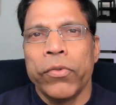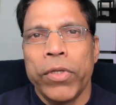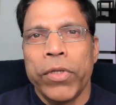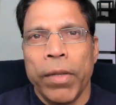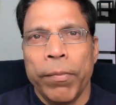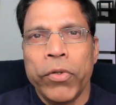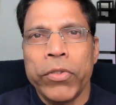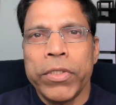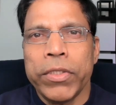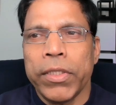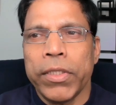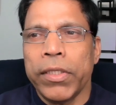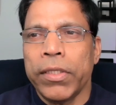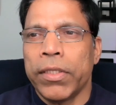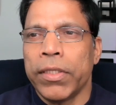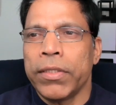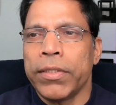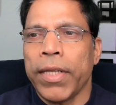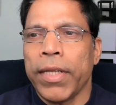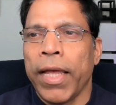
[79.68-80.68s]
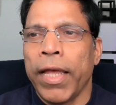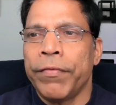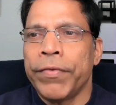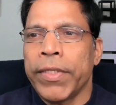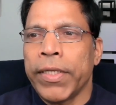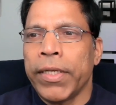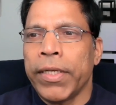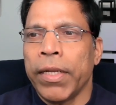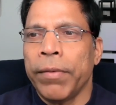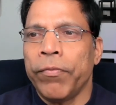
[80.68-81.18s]
To demonstrate this, I
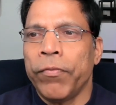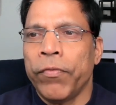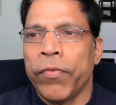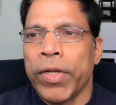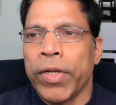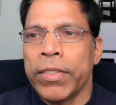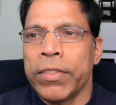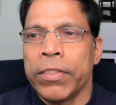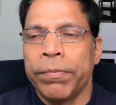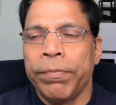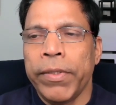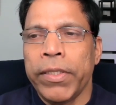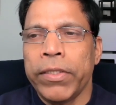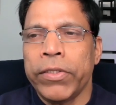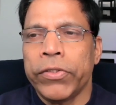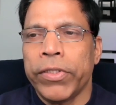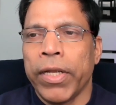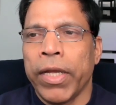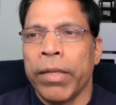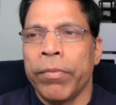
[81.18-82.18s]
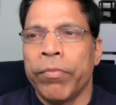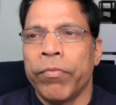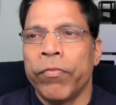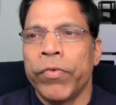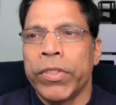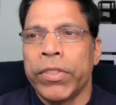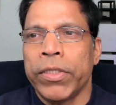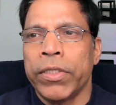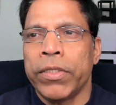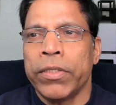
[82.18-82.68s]
have set up one speech type
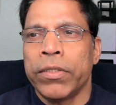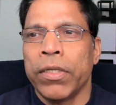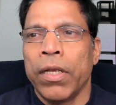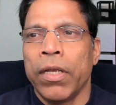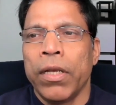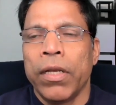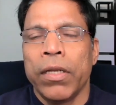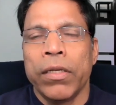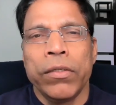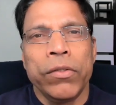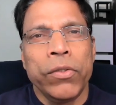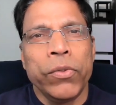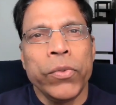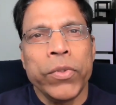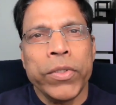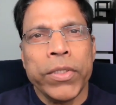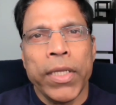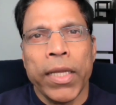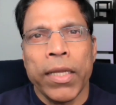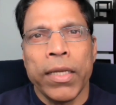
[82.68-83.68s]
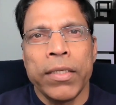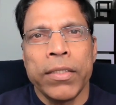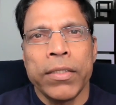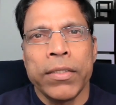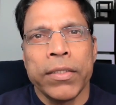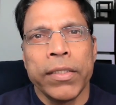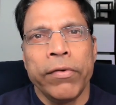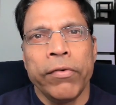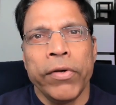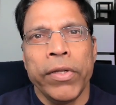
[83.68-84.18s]
which is two
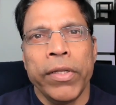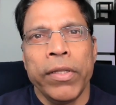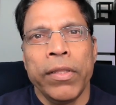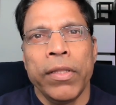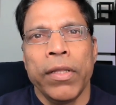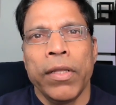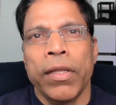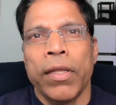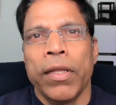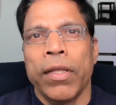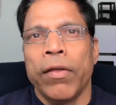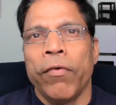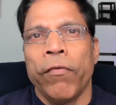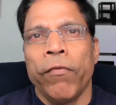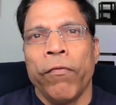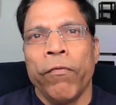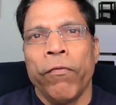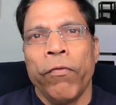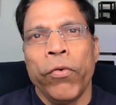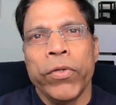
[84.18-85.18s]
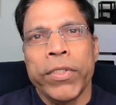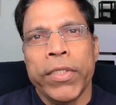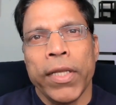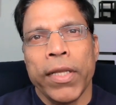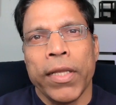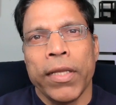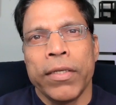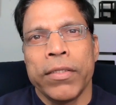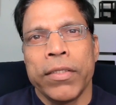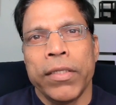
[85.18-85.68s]
seconds green, four
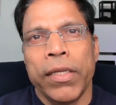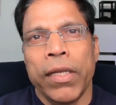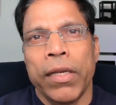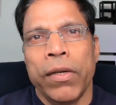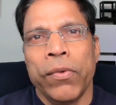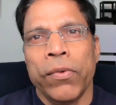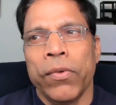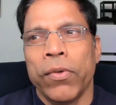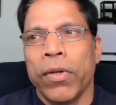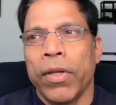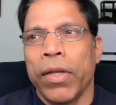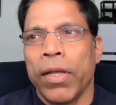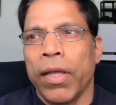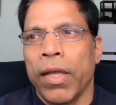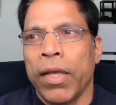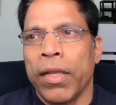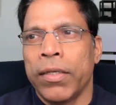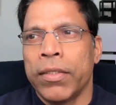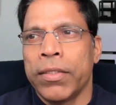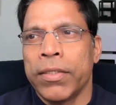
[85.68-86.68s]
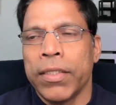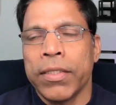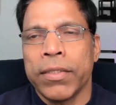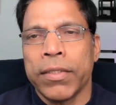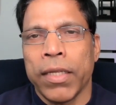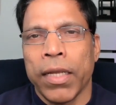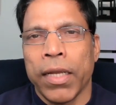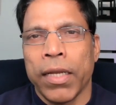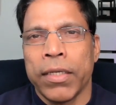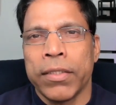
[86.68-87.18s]
seconds yellow, and
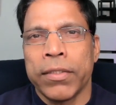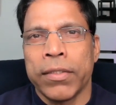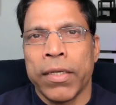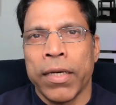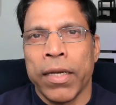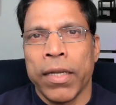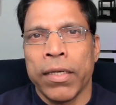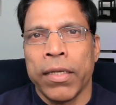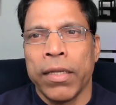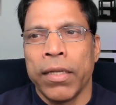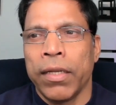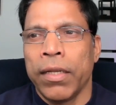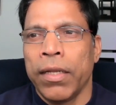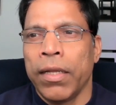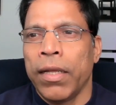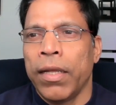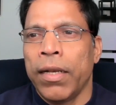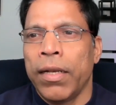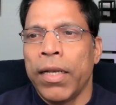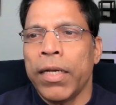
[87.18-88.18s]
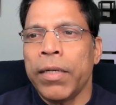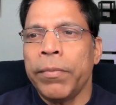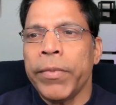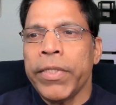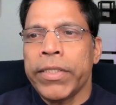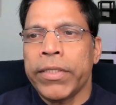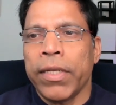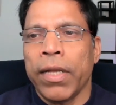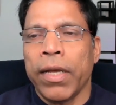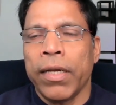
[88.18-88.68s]
six seconds red. Let
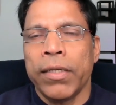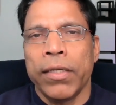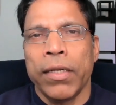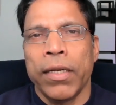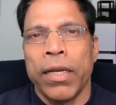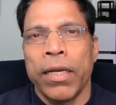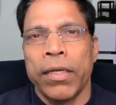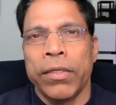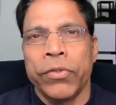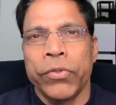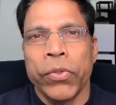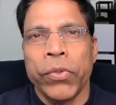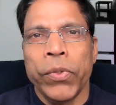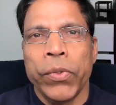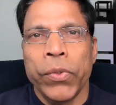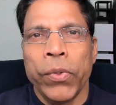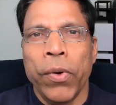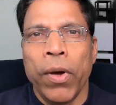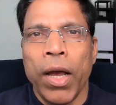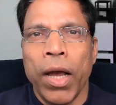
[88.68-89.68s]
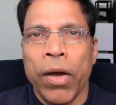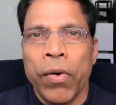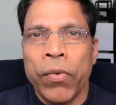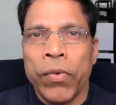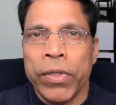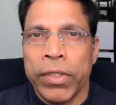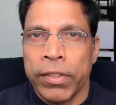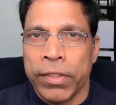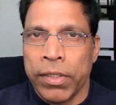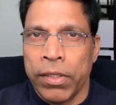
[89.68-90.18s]
me start and show you
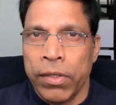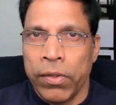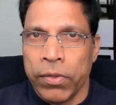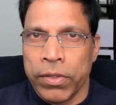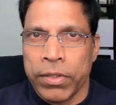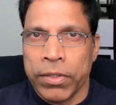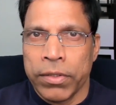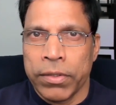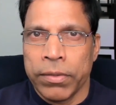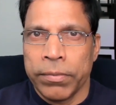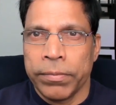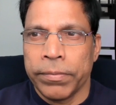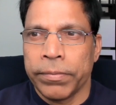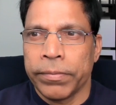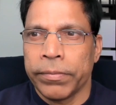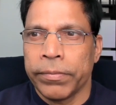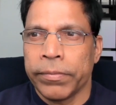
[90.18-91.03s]
how it looks.